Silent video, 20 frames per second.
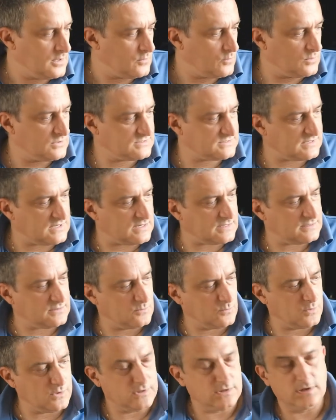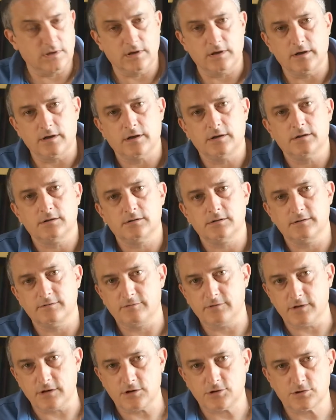We started with the
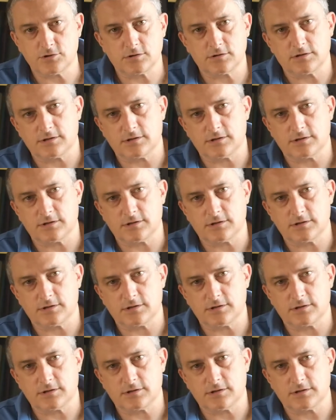definition